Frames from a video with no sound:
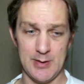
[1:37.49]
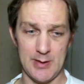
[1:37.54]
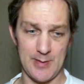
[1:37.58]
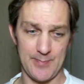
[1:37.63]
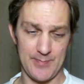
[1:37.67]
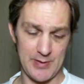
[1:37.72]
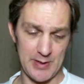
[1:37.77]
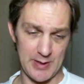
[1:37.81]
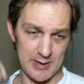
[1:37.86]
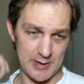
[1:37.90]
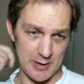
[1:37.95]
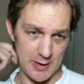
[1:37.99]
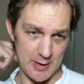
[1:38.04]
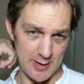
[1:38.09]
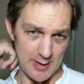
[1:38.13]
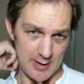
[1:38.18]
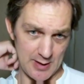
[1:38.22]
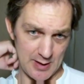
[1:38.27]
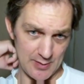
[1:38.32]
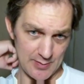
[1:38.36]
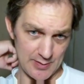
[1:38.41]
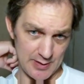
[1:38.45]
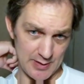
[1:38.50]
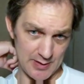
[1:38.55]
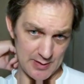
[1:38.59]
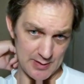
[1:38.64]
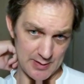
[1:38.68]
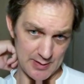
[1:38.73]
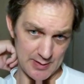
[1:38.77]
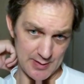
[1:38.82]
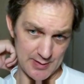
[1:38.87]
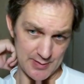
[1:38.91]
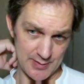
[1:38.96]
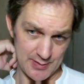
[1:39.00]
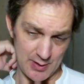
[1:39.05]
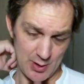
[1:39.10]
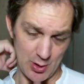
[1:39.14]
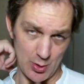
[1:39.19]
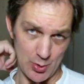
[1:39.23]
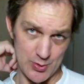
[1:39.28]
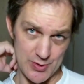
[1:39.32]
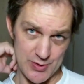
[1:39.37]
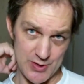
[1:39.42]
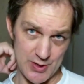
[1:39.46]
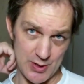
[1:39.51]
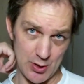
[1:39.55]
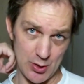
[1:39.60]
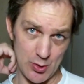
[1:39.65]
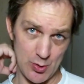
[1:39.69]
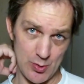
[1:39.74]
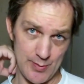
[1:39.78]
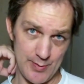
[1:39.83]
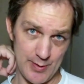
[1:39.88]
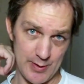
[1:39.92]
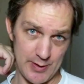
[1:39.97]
I've taken it out in cold snow.